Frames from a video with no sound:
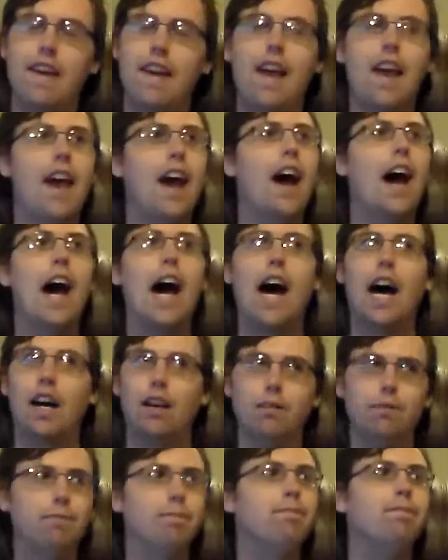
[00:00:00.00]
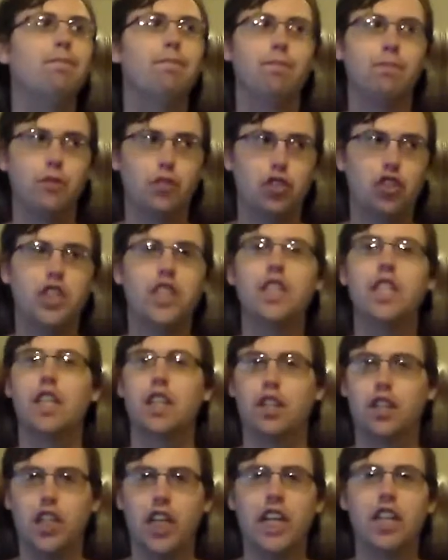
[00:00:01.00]
Yeah, she did
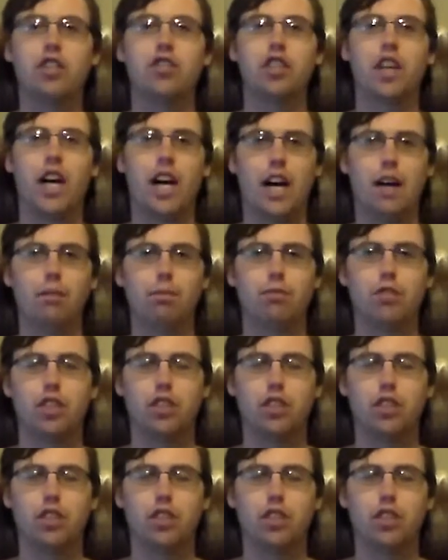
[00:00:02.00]
a great job,